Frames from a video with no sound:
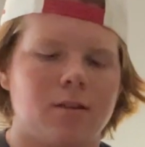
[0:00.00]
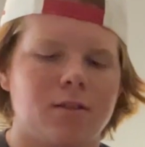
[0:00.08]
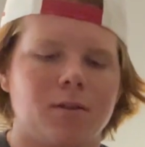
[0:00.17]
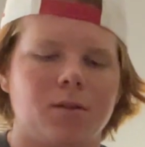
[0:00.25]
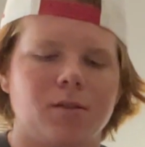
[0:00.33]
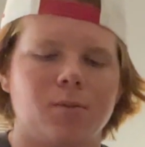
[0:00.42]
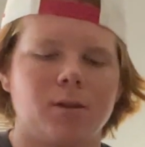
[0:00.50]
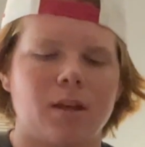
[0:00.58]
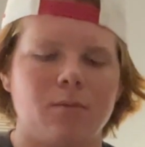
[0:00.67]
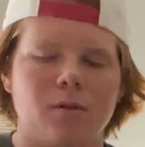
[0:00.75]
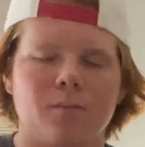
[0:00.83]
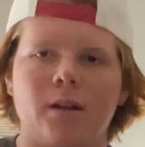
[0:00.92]
So it's what
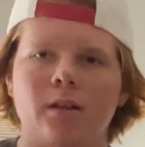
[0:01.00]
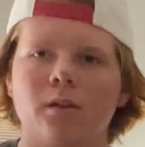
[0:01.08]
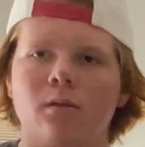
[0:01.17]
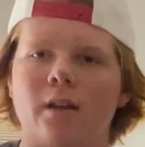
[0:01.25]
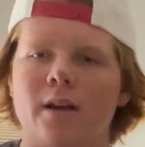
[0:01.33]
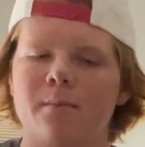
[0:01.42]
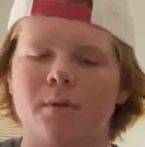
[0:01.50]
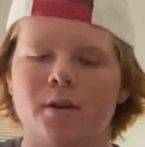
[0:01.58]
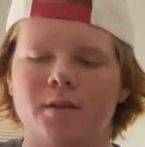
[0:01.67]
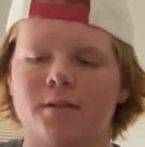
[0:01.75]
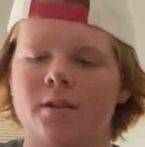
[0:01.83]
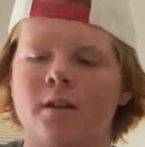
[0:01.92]
came with my little light
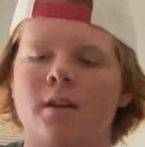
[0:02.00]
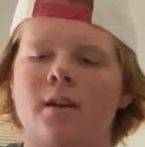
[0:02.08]
bars.